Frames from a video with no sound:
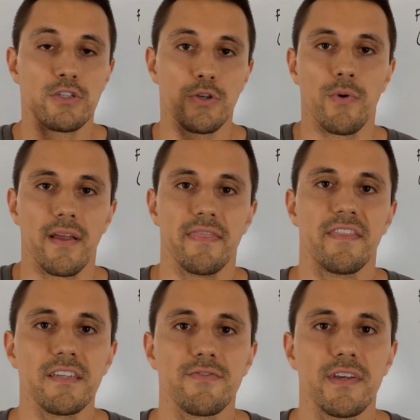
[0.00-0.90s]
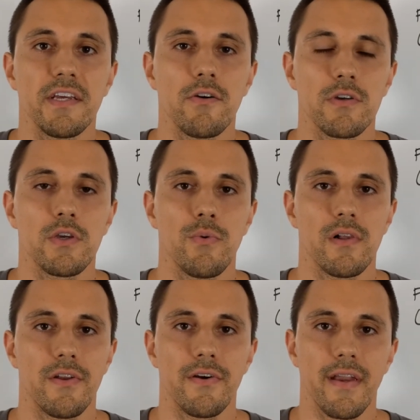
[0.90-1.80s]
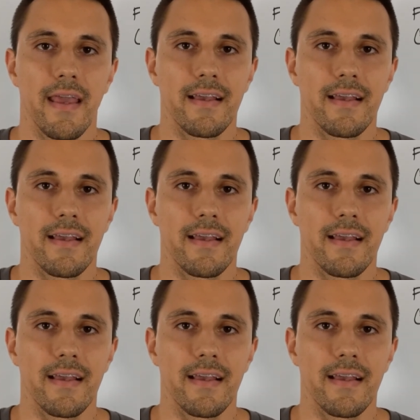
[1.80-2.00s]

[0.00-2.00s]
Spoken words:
So in this video you will learn